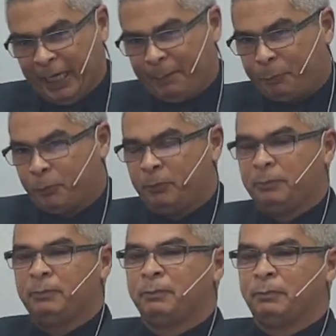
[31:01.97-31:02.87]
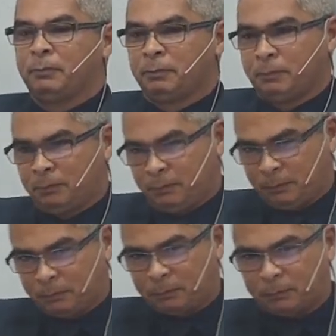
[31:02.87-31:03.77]
insignificant
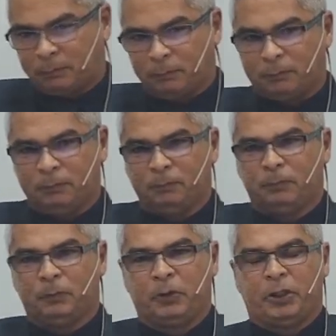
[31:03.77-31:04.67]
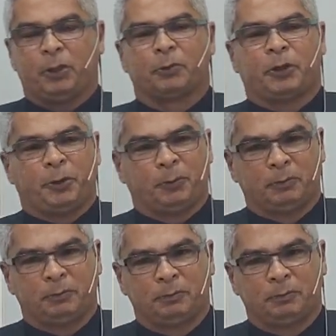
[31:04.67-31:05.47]
compared to the death